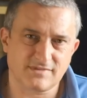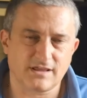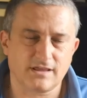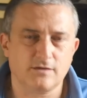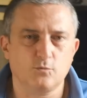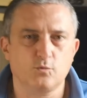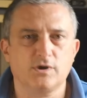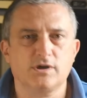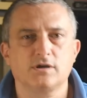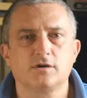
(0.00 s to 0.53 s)

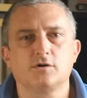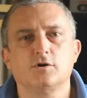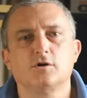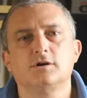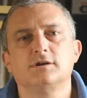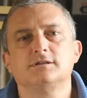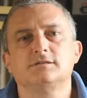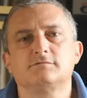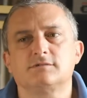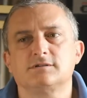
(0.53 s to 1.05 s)
We can
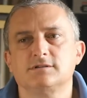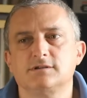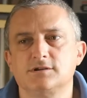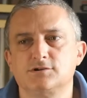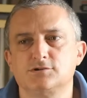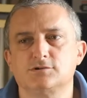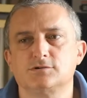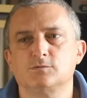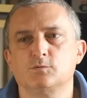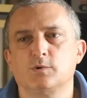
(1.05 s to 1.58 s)
call it
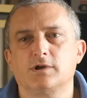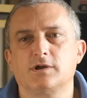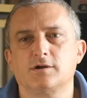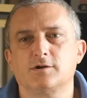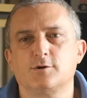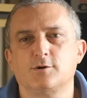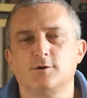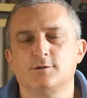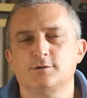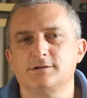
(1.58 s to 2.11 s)
tradition, we can
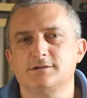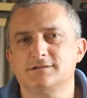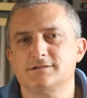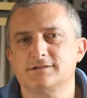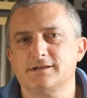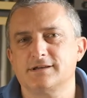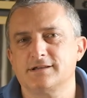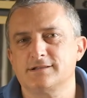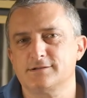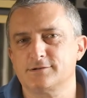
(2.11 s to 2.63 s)
call it
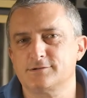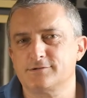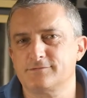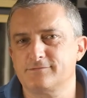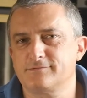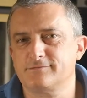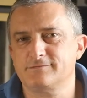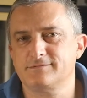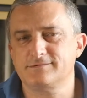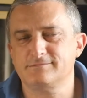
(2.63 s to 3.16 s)

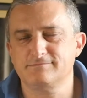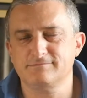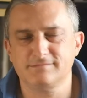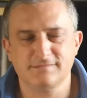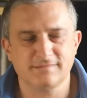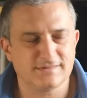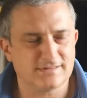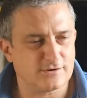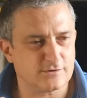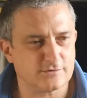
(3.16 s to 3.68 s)

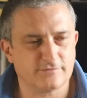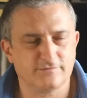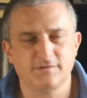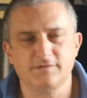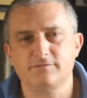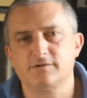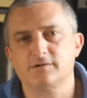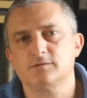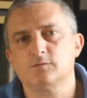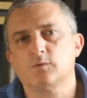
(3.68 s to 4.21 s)
in a lot of
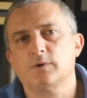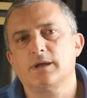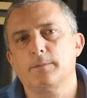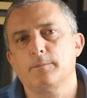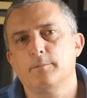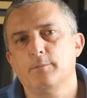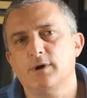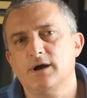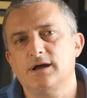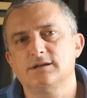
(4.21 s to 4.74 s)
different ways,
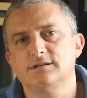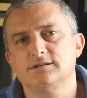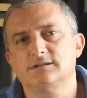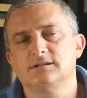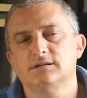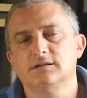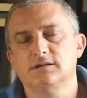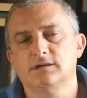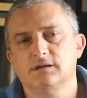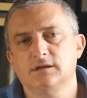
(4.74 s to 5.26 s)
but
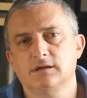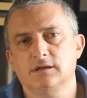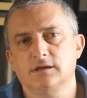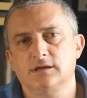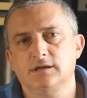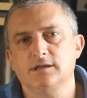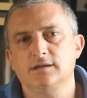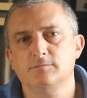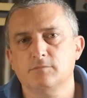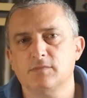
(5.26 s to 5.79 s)

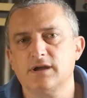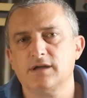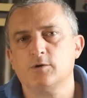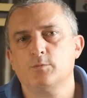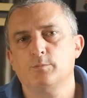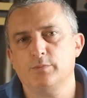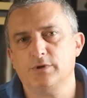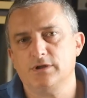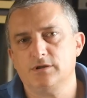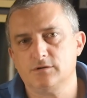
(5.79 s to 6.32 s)
in my
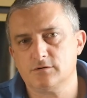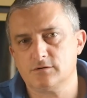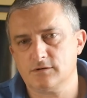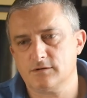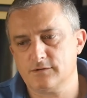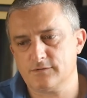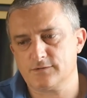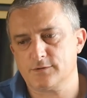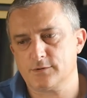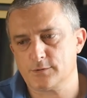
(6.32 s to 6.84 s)
opinion
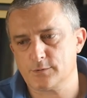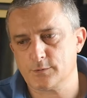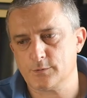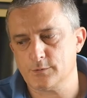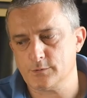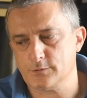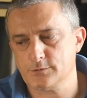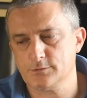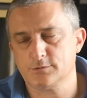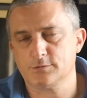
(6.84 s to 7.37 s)
it's not
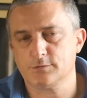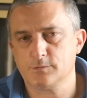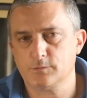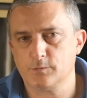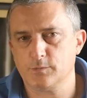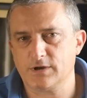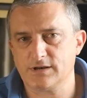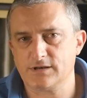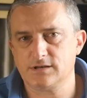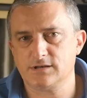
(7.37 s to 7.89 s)
culture.
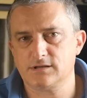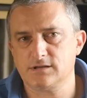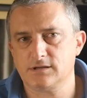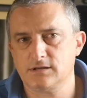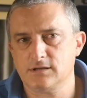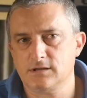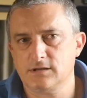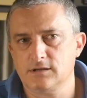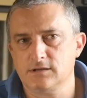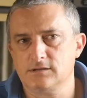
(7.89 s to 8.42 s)
But
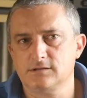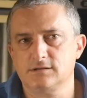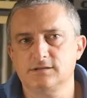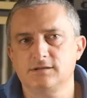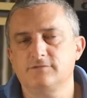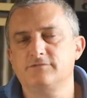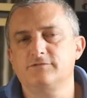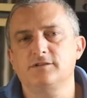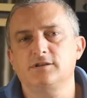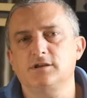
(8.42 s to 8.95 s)
the
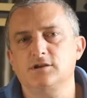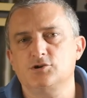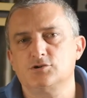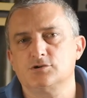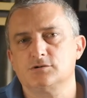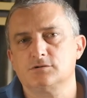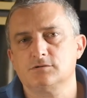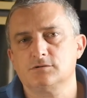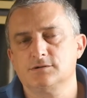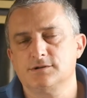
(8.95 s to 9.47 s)

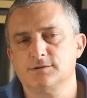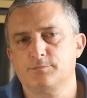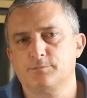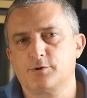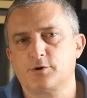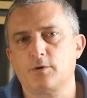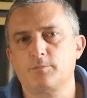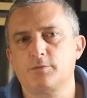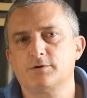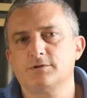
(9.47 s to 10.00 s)
definition, the
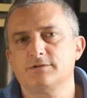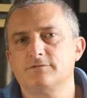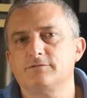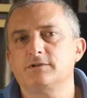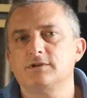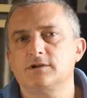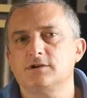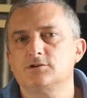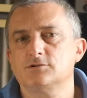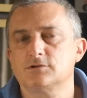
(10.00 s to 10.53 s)
proper
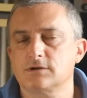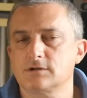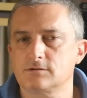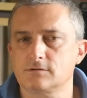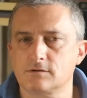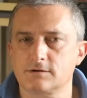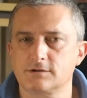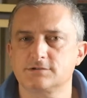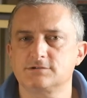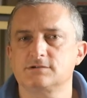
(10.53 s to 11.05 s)
definition and
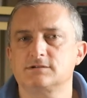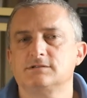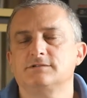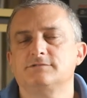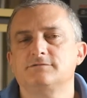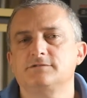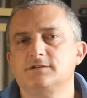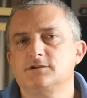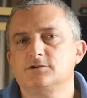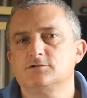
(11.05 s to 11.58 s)
the original
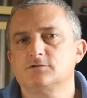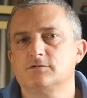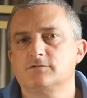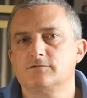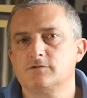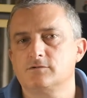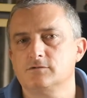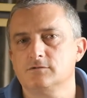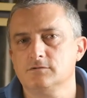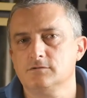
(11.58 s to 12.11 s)
definition
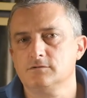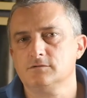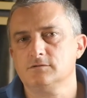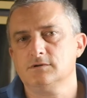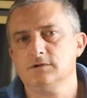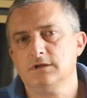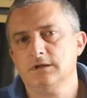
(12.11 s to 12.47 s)
of culture,